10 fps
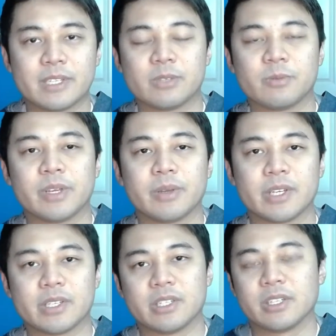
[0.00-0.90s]
this week,
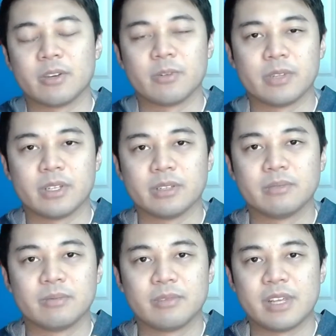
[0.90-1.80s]
cause to go
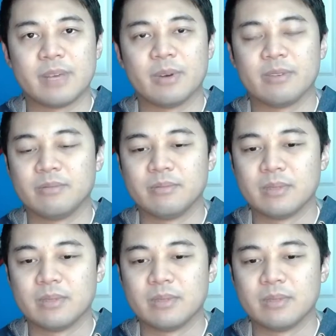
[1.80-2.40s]
theme of